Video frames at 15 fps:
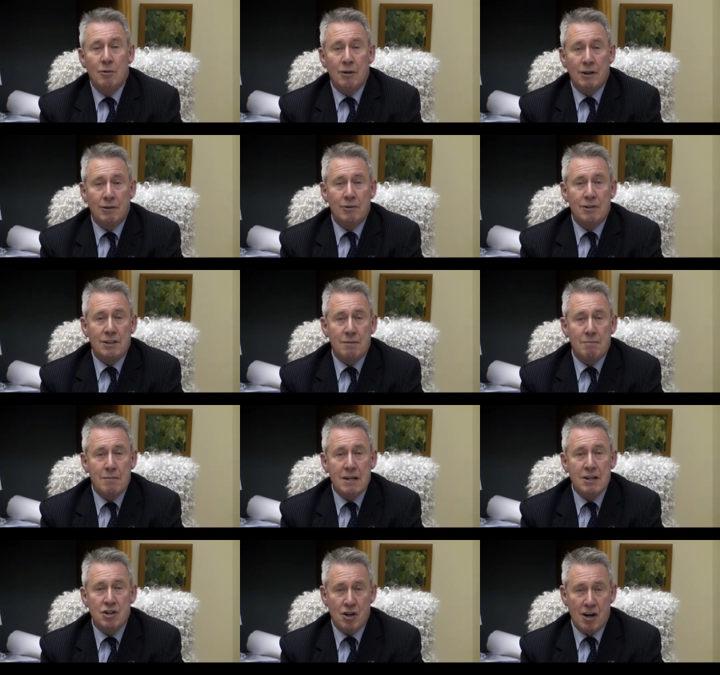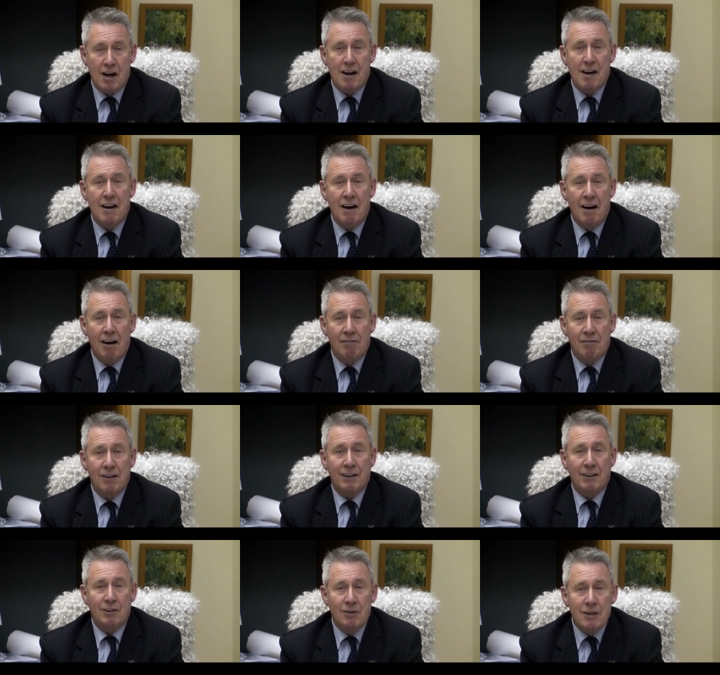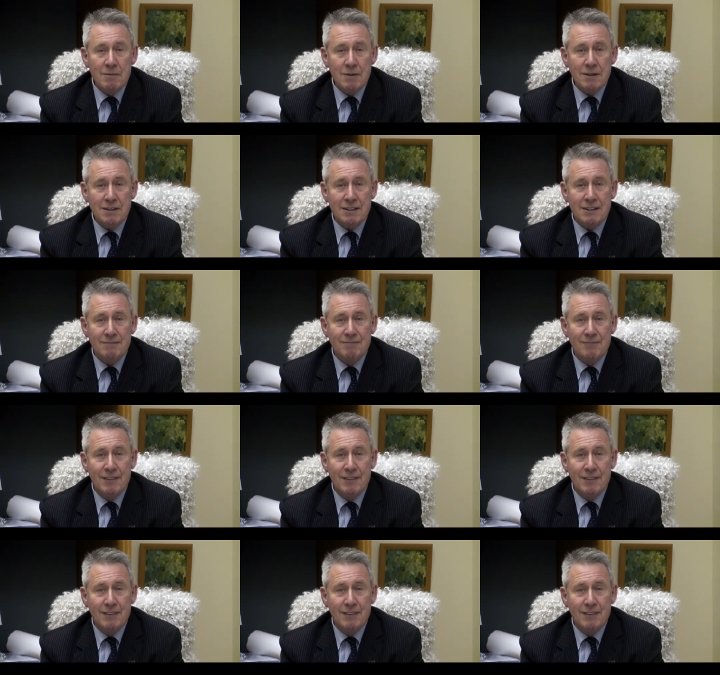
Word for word: when there was a measure of agreement